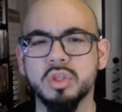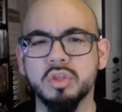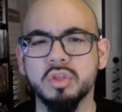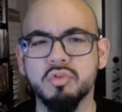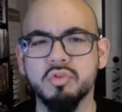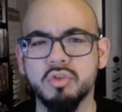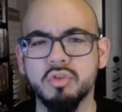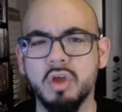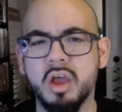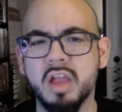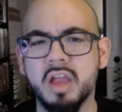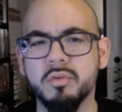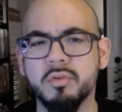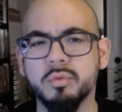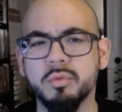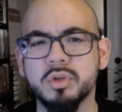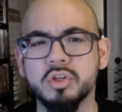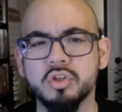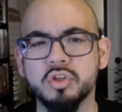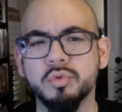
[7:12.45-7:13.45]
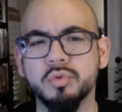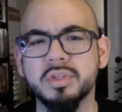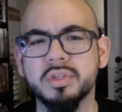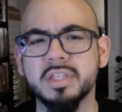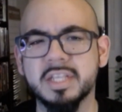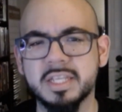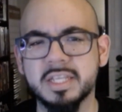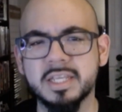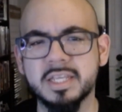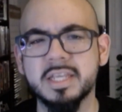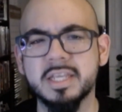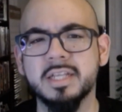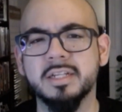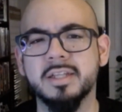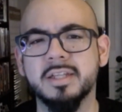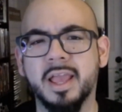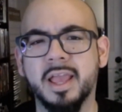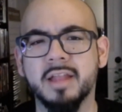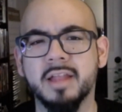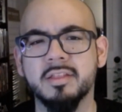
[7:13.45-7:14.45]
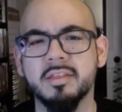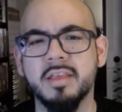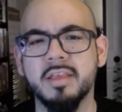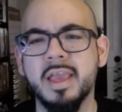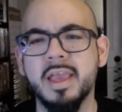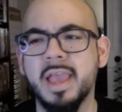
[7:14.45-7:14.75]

You saw everyone doing the yeet dance.